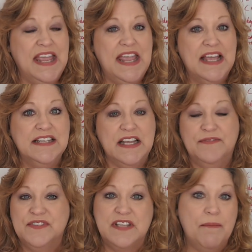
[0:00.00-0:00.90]
And
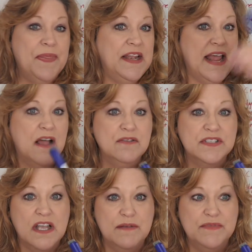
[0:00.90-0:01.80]
if something
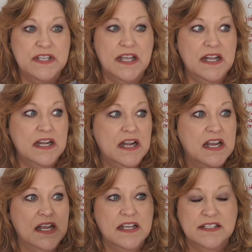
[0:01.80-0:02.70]
else comes in,
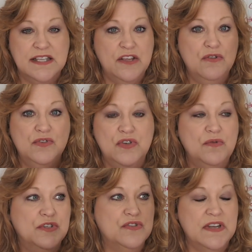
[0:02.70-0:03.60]
say you
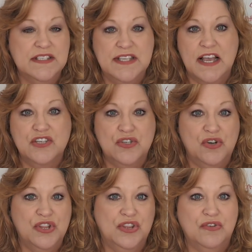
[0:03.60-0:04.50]
do a transaction
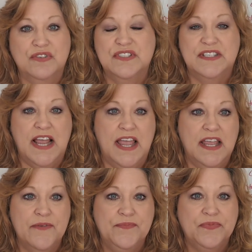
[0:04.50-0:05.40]
on
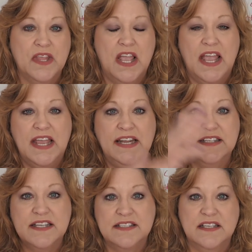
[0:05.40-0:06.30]
Thursday and
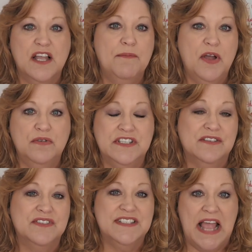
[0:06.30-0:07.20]
it doesn't come out
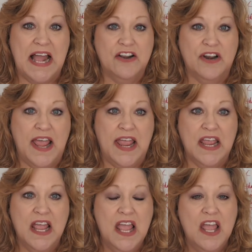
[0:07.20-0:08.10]
until
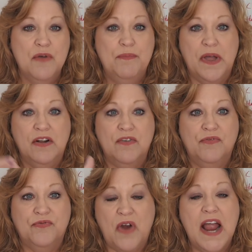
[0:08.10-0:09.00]
Saturday, but
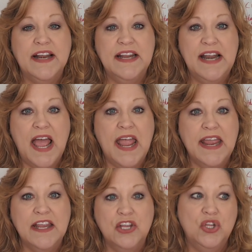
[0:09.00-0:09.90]
Friday
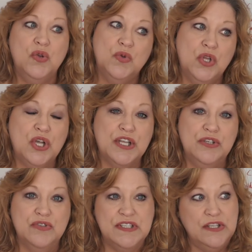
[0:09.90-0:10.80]
night you look
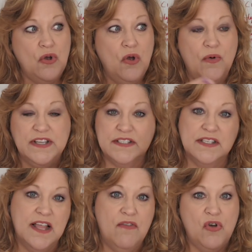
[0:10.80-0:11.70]
and you see, oh, I
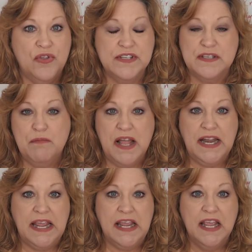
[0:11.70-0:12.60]
still have all this
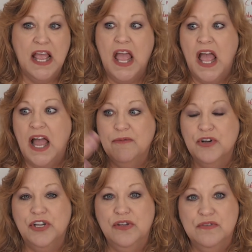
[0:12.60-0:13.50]
money. I'm
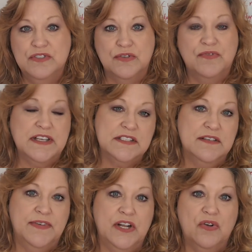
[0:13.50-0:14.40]
going to use the rest
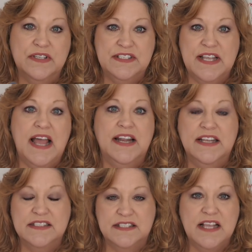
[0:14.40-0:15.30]
of it on
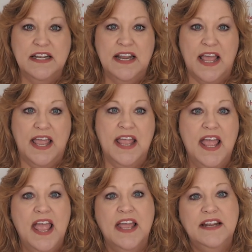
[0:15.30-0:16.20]
Saturday and Sunday.
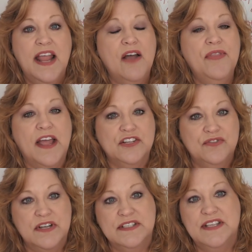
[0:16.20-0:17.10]
Now that
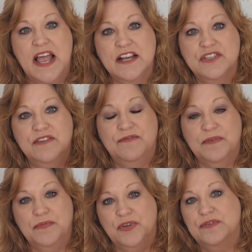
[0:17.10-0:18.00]
transaction
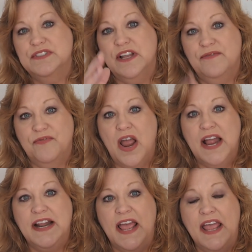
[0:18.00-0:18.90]
from Thursday,
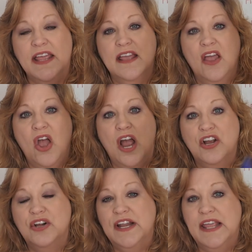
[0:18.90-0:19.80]
Friday
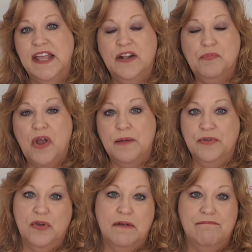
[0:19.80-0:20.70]
are going to hit
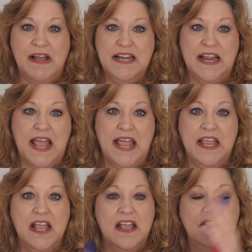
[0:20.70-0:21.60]
probably on
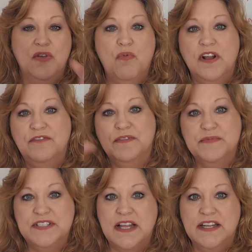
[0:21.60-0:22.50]
Monday. The one
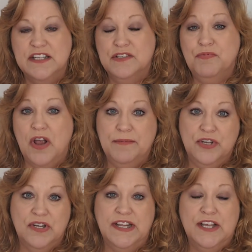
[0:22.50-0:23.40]
from Sunday is
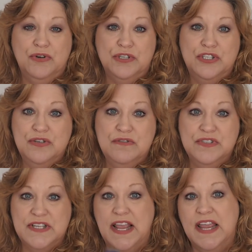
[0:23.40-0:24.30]
probably going to hit on
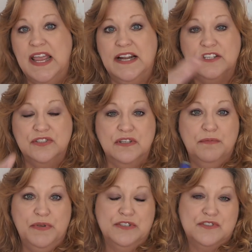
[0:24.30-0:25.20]
Tuesday, and it's going
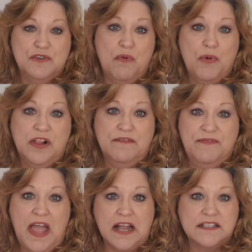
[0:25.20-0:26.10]
to be a snowball
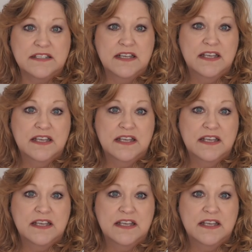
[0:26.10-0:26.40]
effect.